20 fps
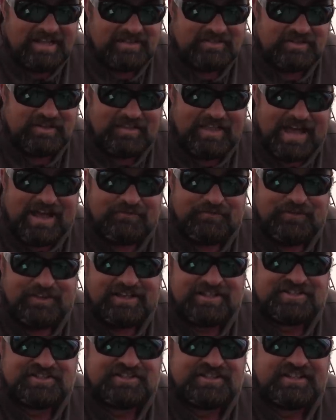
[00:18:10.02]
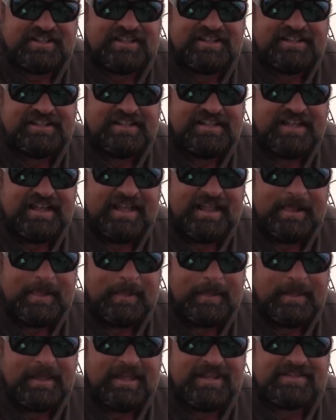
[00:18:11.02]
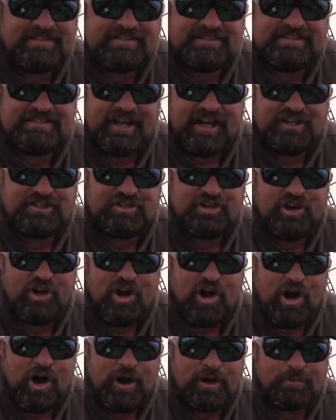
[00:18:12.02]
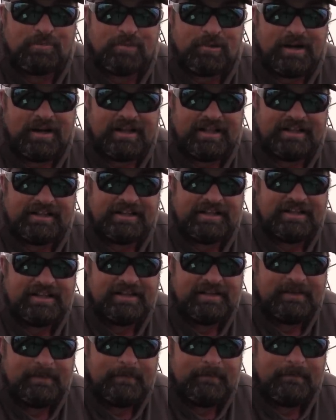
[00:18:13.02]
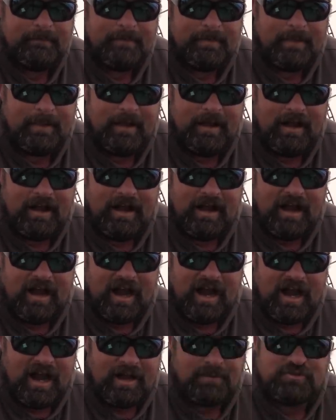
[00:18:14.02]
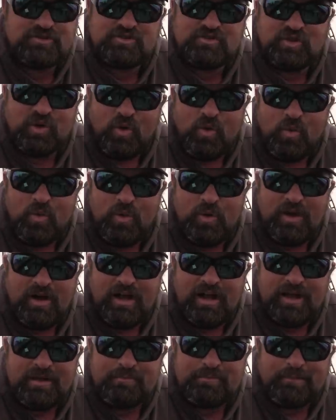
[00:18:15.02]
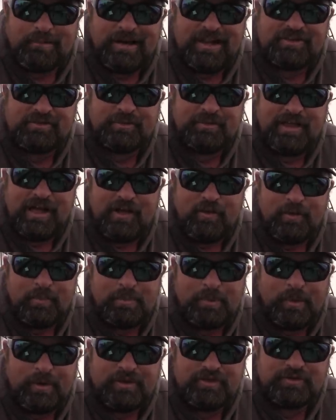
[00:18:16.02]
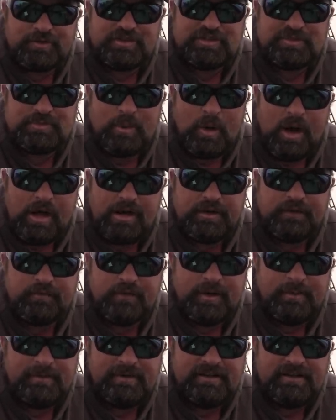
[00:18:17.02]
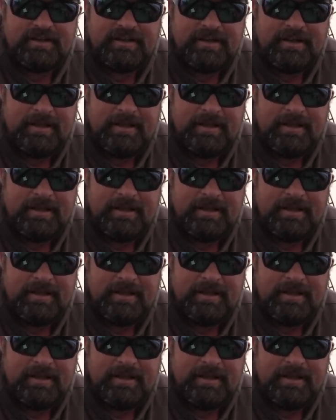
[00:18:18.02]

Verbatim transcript: So that fish is such a heartbreak. I'm so impressed with how the boys responded from it.